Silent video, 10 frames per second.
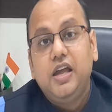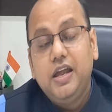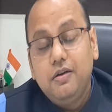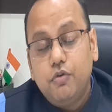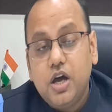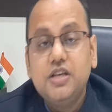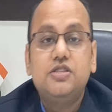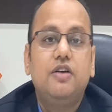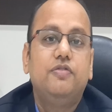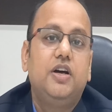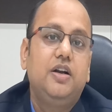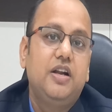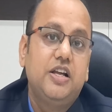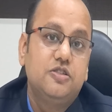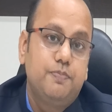invoice of the
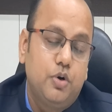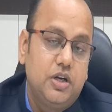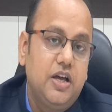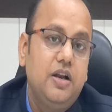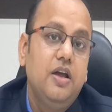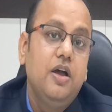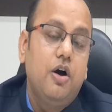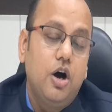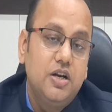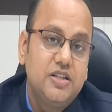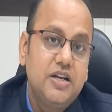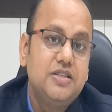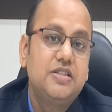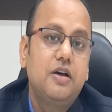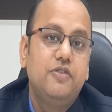transporter or the
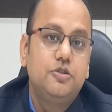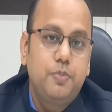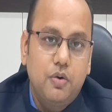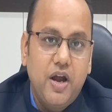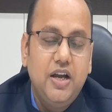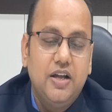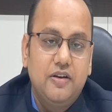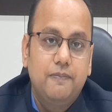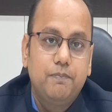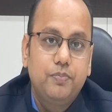service provider.